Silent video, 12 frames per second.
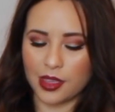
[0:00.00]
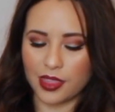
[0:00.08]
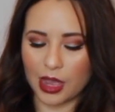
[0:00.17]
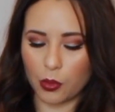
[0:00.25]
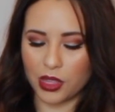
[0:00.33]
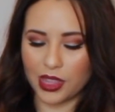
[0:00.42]

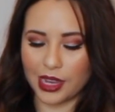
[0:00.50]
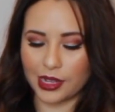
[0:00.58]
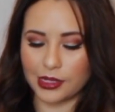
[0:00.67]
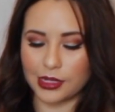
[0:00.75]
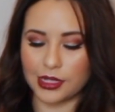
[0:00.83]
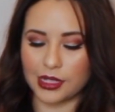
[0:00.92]
that way that
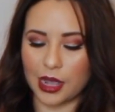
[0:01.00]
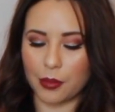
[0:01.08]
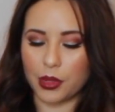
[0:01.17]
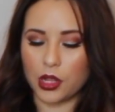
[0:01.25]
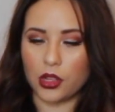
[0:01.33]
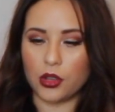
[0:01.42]
can
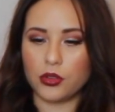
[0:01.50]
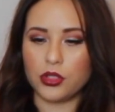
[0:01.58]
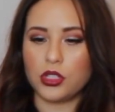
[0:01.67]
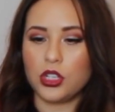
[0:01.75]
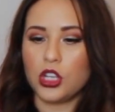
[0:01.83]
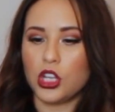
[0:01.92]
snap
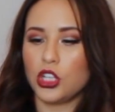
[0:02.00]
closed.